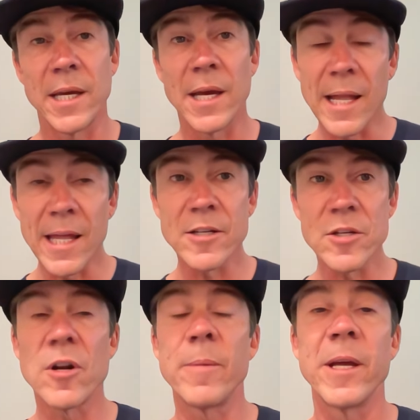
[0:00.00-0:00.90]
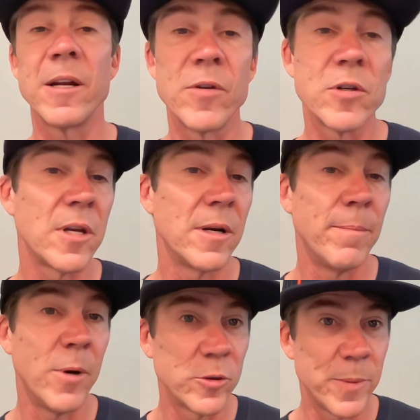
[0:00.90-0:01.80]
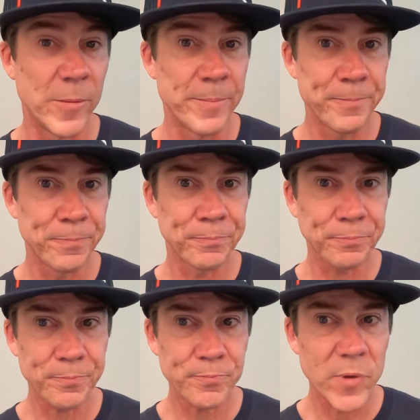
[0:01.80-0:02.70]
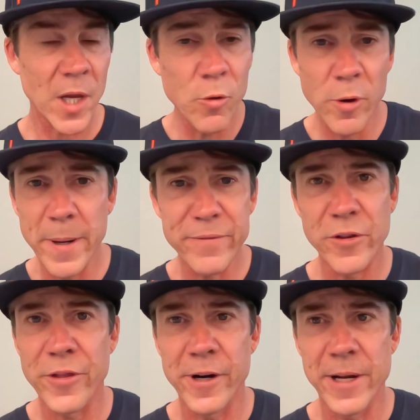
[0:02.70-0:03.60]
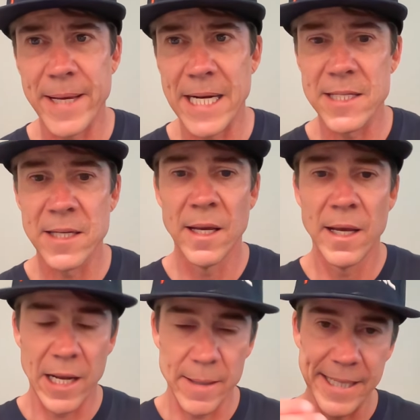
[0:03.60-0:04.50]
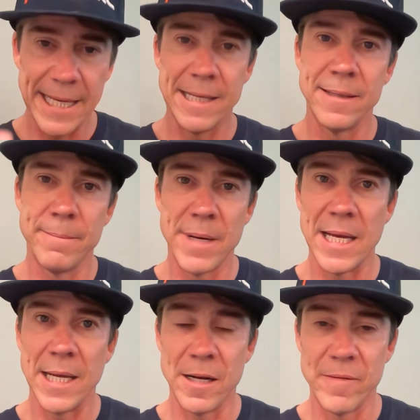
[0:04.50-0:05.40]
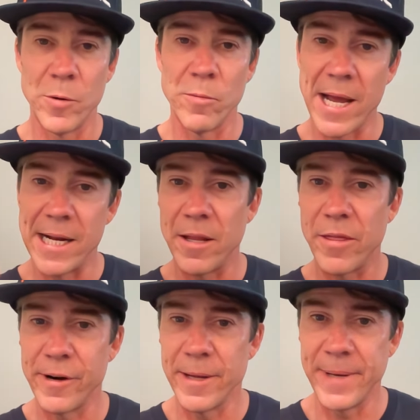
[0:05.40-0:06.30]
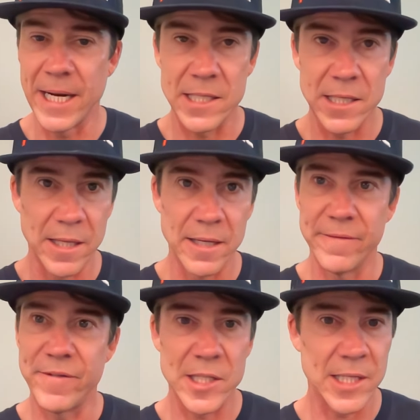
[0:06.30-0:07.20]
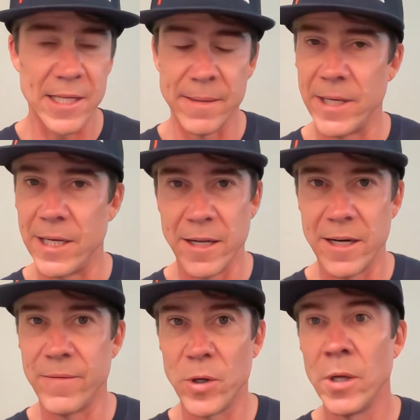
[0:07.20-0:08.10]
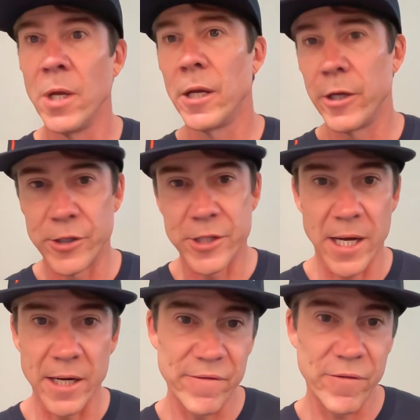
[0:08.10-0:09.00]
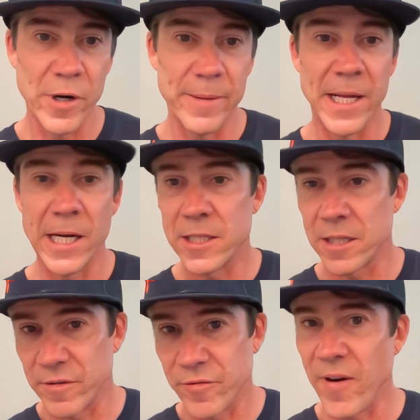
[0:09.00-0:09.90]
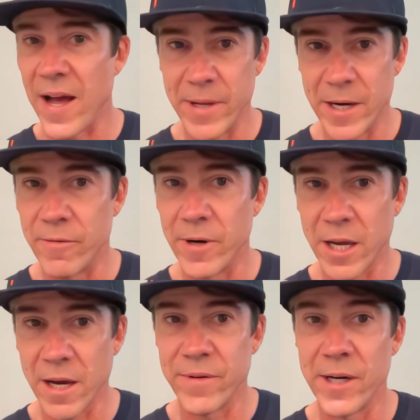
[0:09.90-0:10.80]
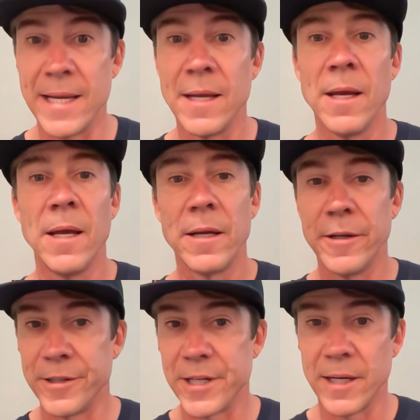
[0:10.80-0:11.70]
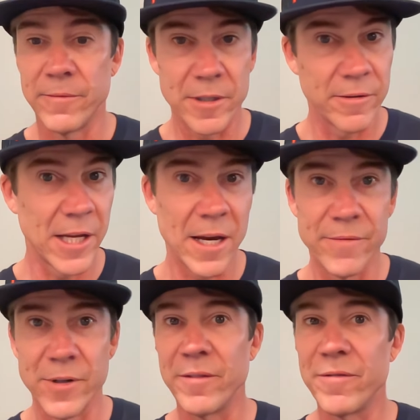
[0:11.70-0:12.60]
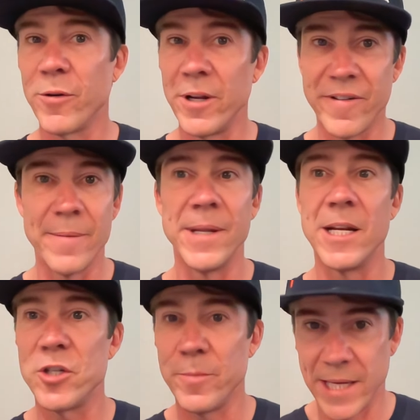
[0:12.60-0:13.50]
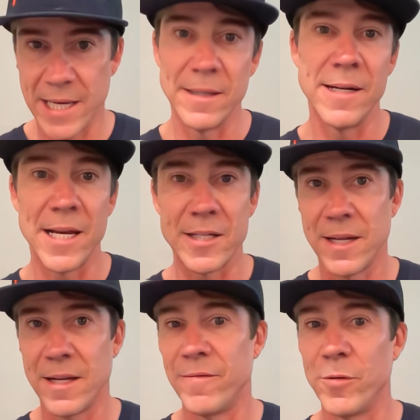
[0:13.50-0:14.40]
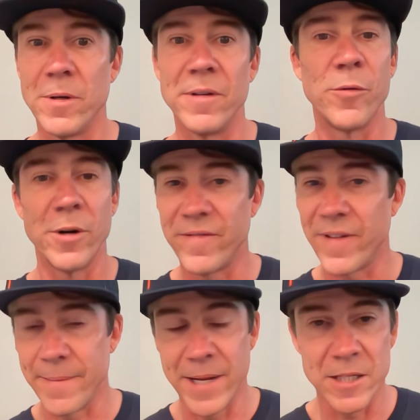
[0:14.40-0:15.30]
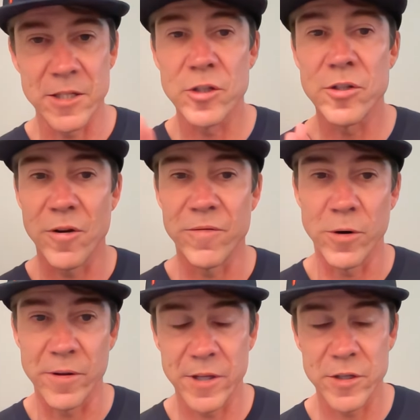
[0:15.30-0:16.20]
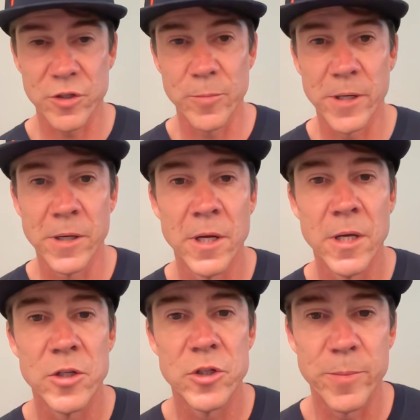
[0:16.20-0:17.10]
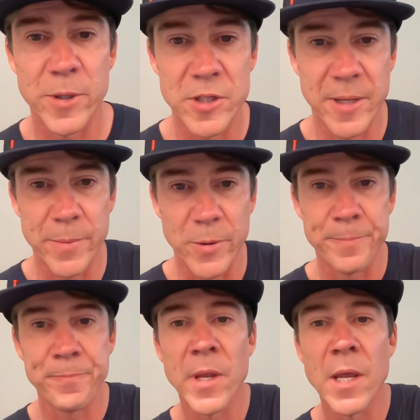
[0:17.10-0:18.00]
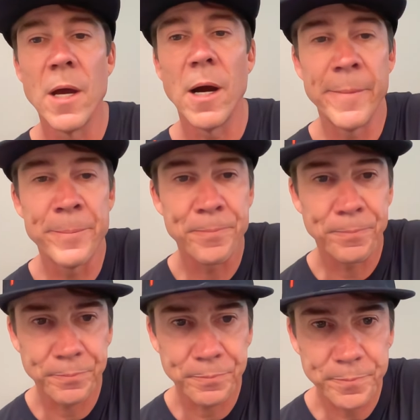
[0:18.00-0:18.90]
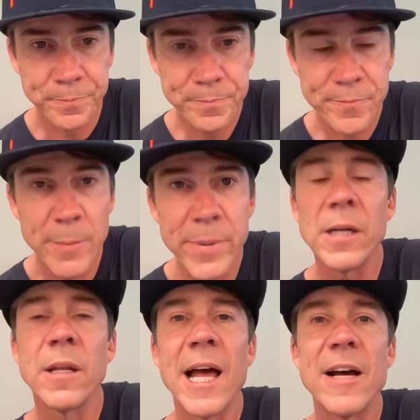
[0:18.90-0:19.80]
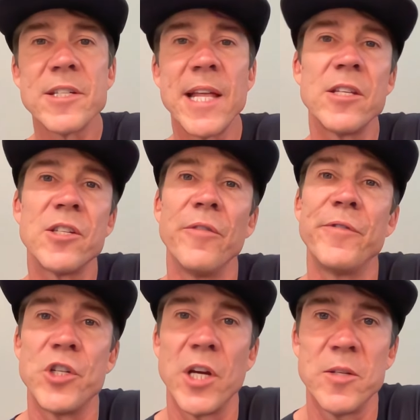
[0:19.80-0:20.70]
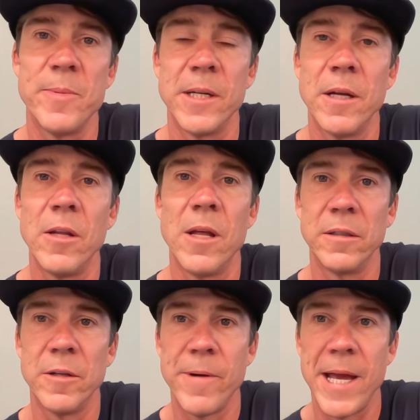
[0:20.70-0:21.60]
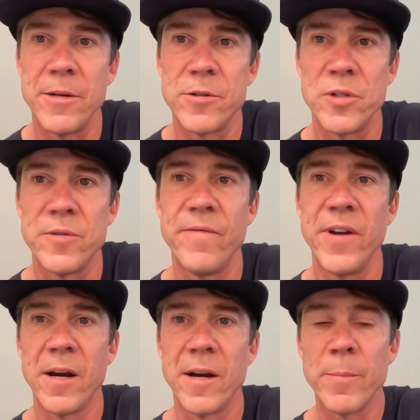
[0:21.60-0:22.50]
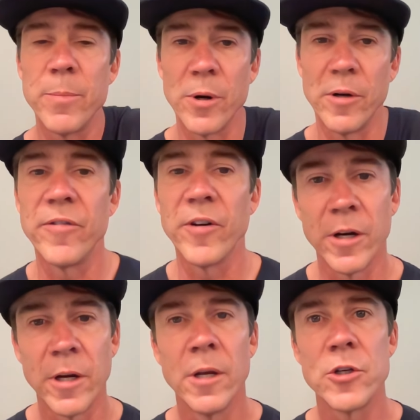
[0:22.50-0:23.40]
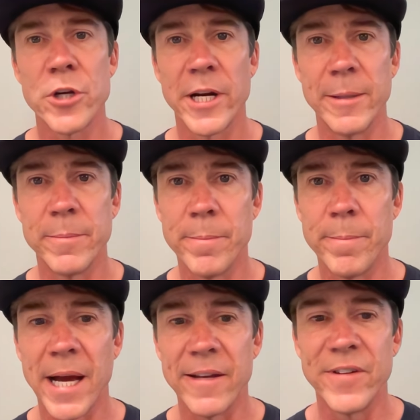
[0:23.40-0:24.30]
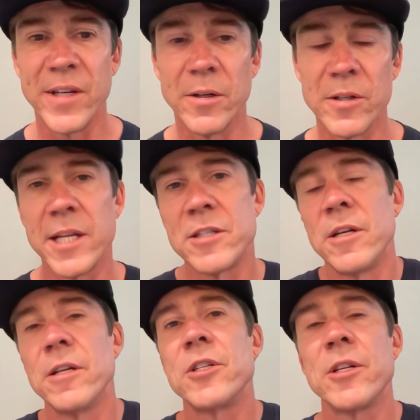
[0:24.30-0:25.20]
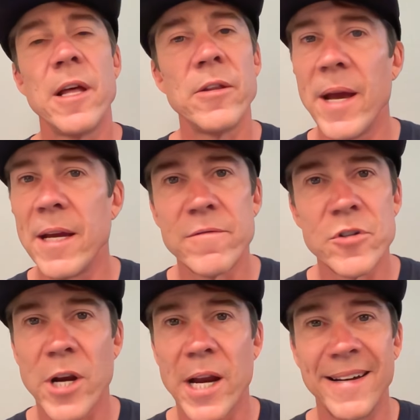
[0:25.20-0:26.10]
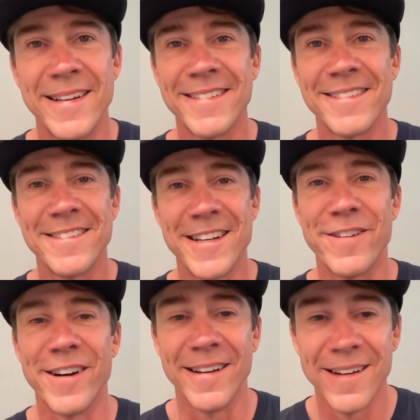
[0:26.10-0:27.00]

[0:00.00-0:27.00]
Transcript: like to start my intervals on a multiple. I warm up for 30 minutes and I begin my interval right at 30 minutes. And then if it's a 10-minute interval, you're done at 40 minutes and 5-minute recovery. You're done with the recovery at 45 minutes. You begin the next interval at 45 minutes, so forth. Super, super simple. But it allows that self-adjustment along the way, which is very important for training by feel. And that's just another way of training different.